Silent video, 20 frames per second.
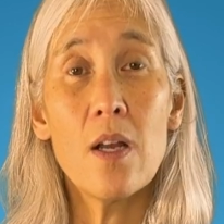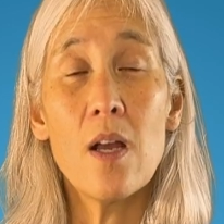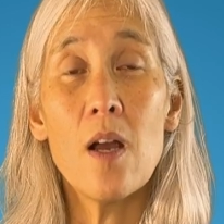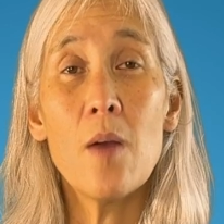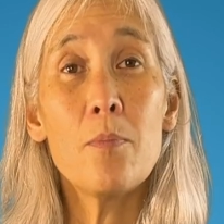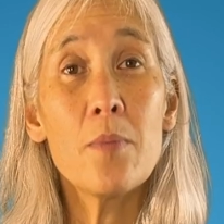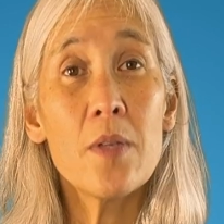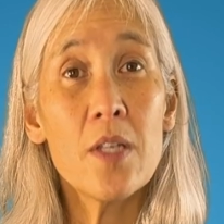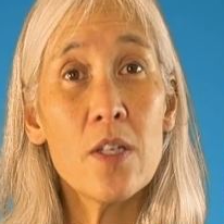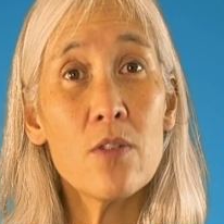
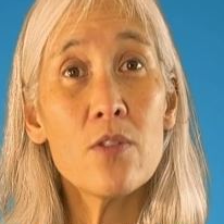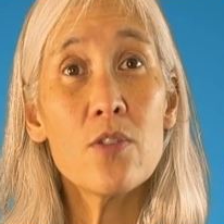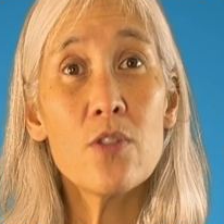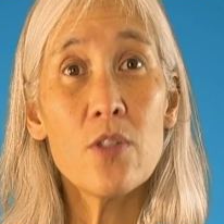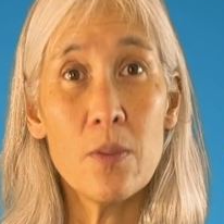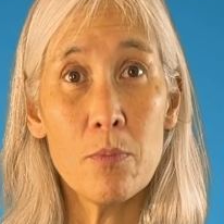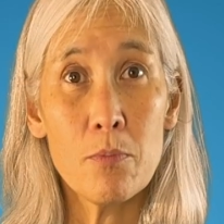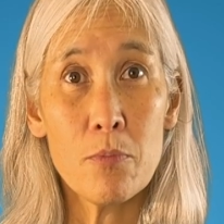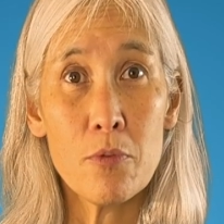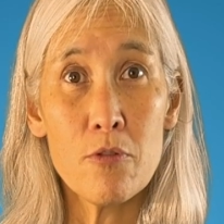appeared to
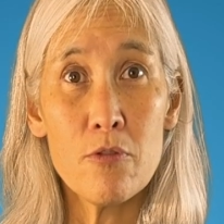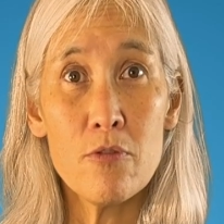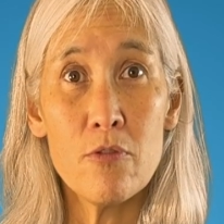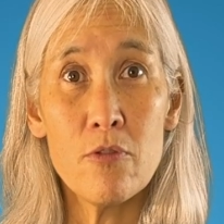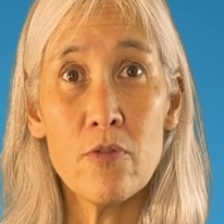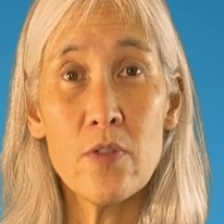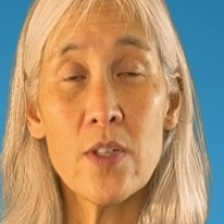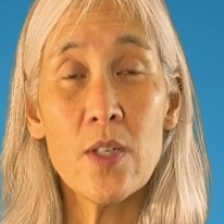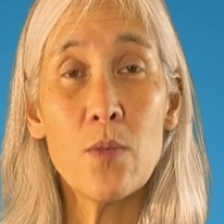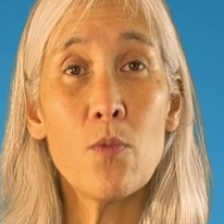
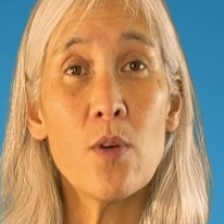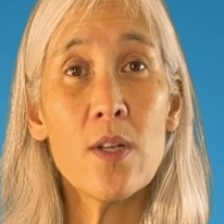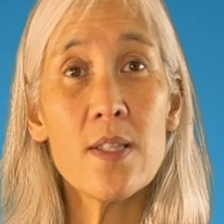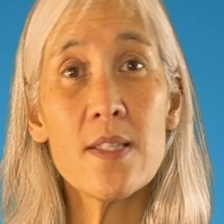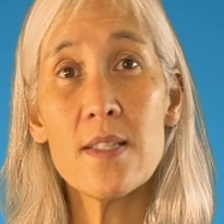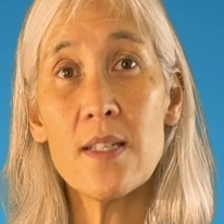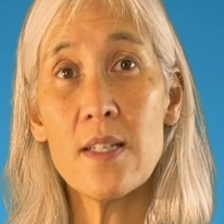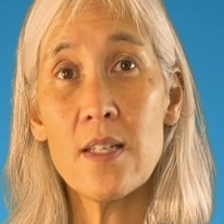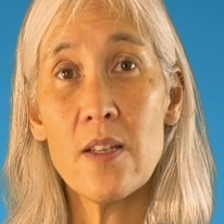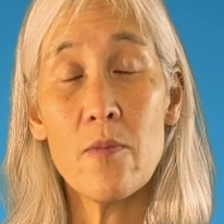improve in one
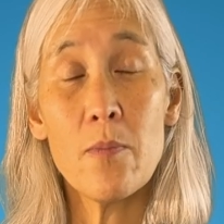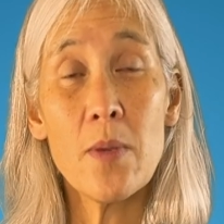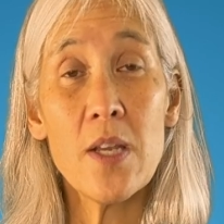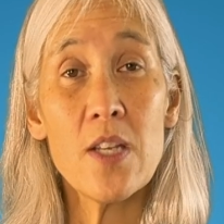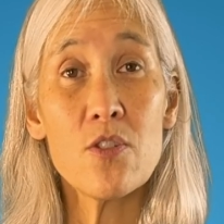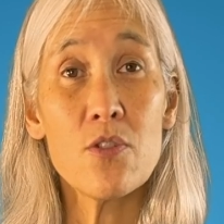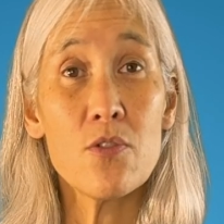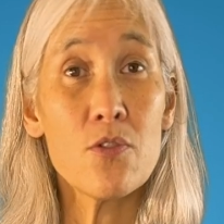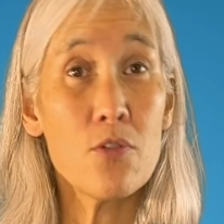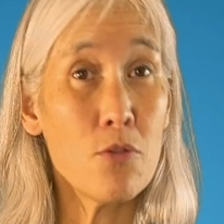study of
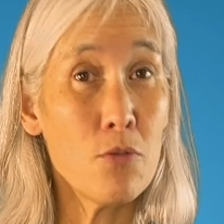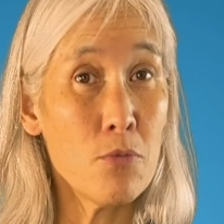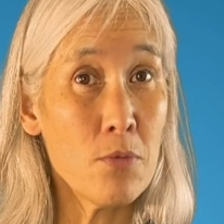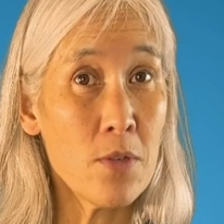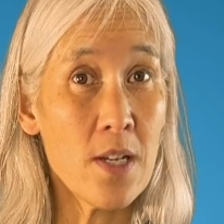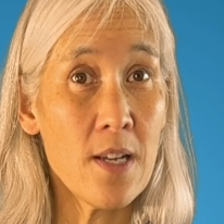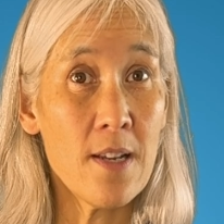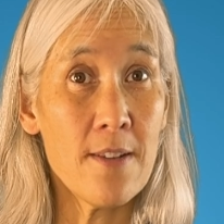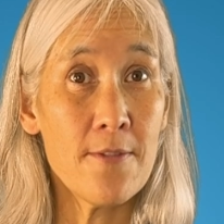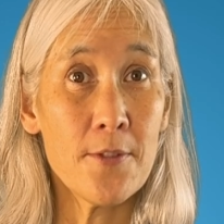patients who
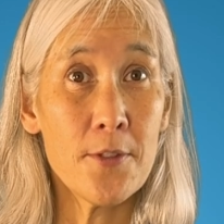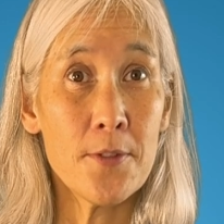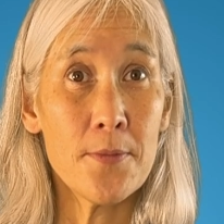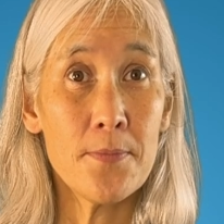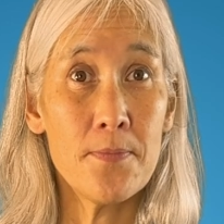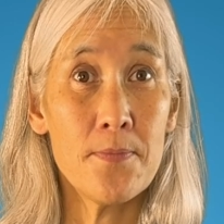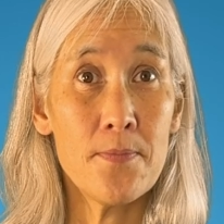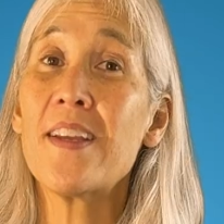recovered.